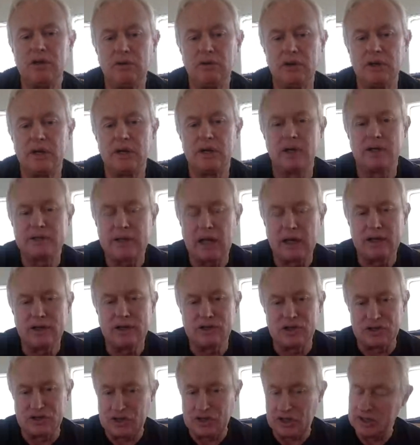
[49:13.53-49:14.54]
And what the
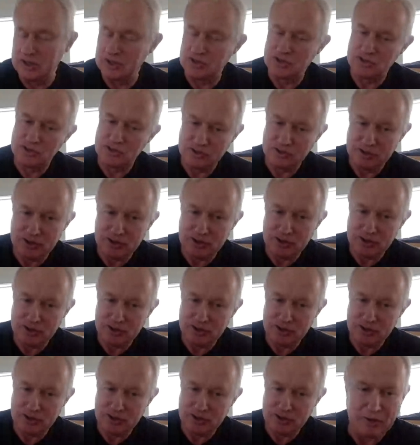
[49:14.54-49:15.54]
genuine intelligence
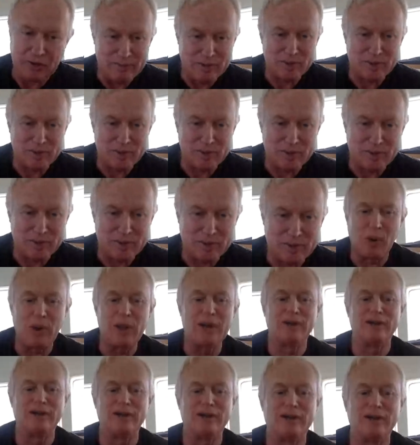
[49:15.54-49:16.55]
is, sorry if I'm
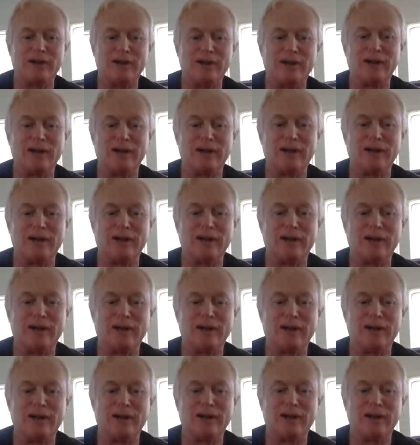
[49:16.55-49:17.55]
spoiler alert
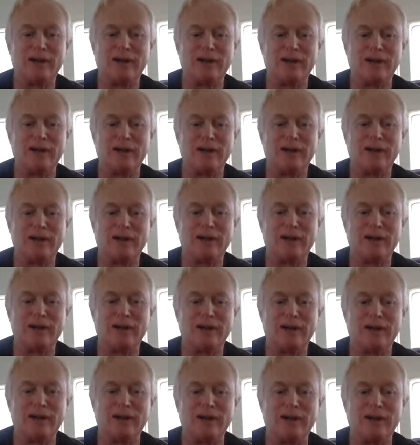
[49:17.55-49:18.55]
here, but the
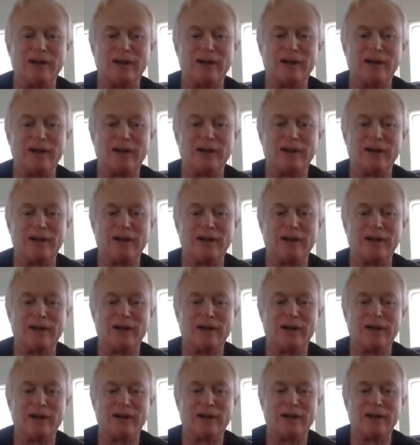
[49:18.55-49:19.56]
genuine
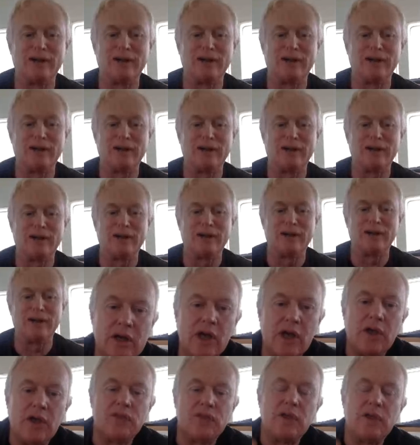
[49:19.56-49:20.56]
intelligence is in
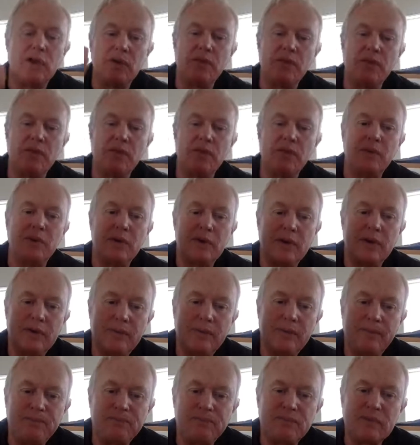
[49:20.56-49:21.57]
the universe.
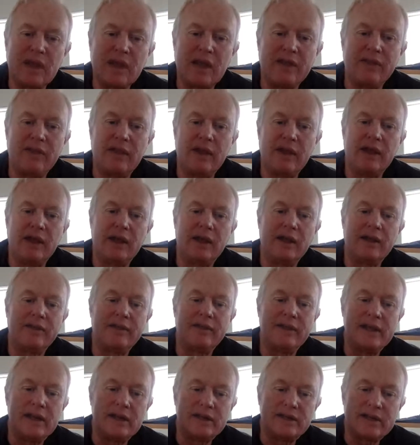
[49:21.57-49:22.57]
The
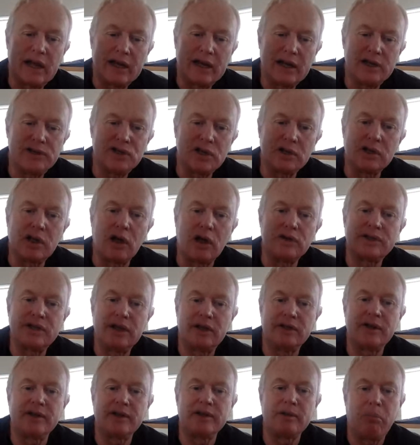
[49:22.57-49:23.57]
intelligent
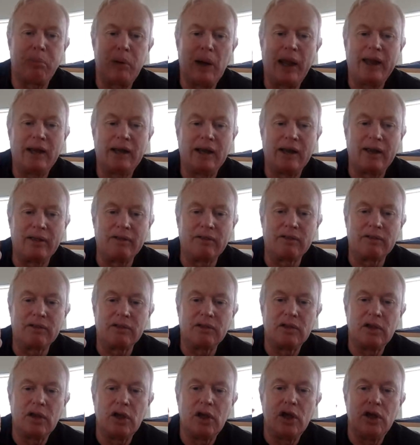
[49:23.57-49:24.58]
goes down to the Planck
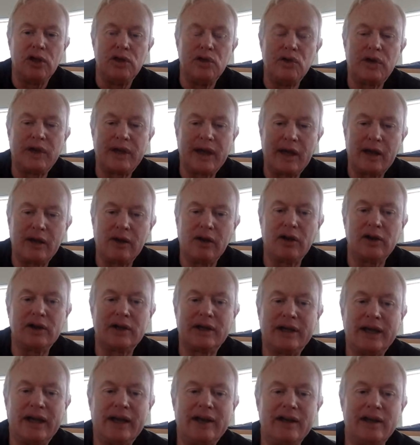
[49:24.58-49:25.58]
length. You
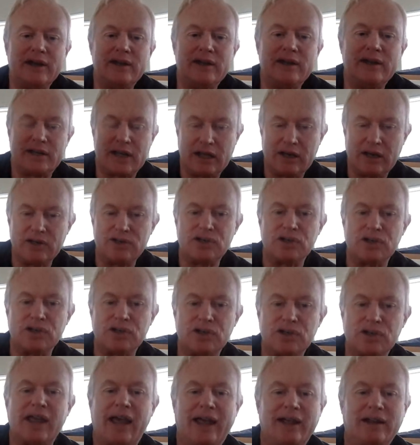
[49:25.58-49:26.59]
cannot get
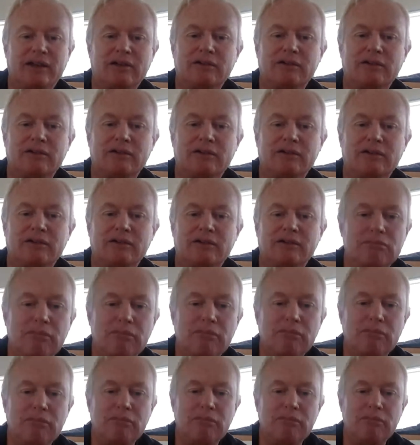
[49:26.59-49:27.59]
intelligence at
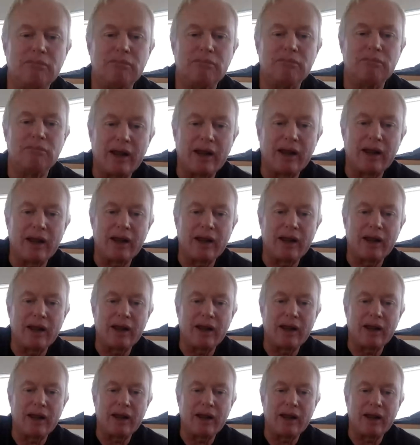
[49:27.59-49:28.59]
the micro
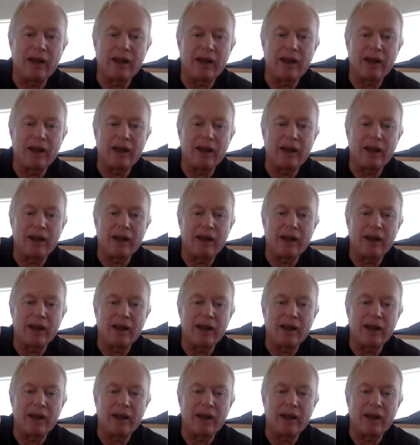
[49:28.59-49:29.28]
scale and up.